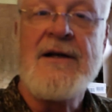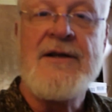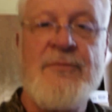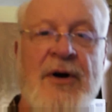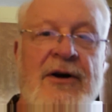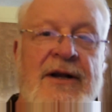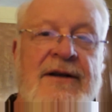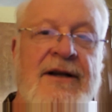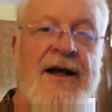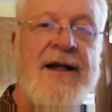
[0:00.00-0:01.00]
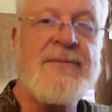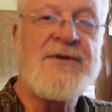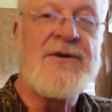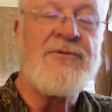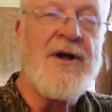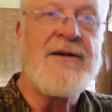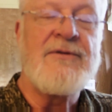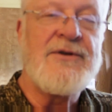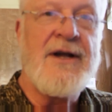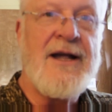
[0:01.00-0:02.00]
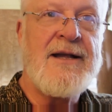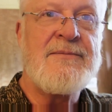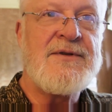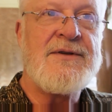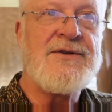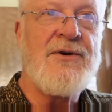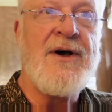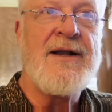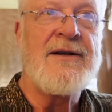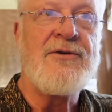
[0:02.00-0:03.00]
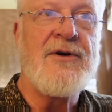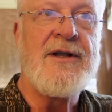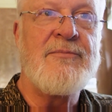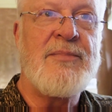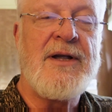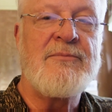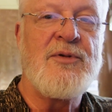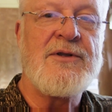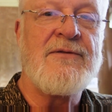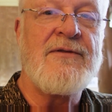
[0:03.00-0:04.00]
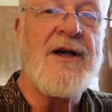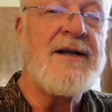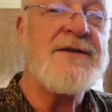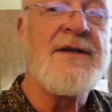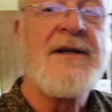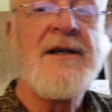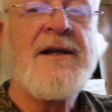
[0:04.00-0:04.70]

departing times and arrival times and so on, and go ahead and book the flights.